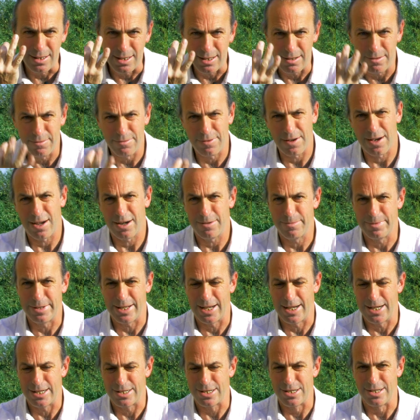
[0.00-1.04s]
the Environment
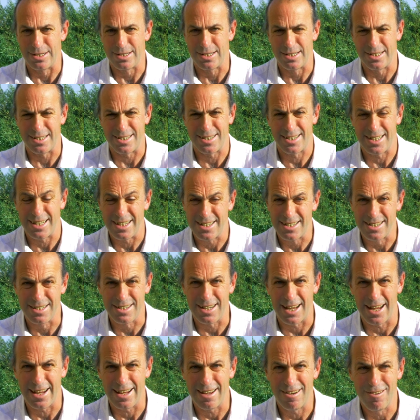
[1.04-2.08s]
Agency to
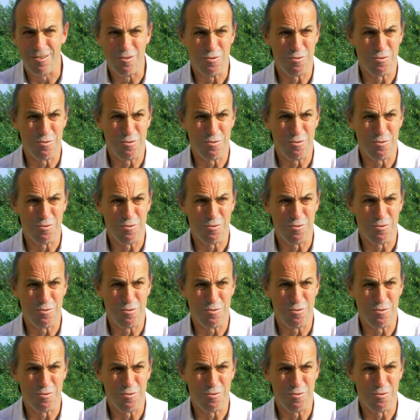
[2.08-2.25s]
say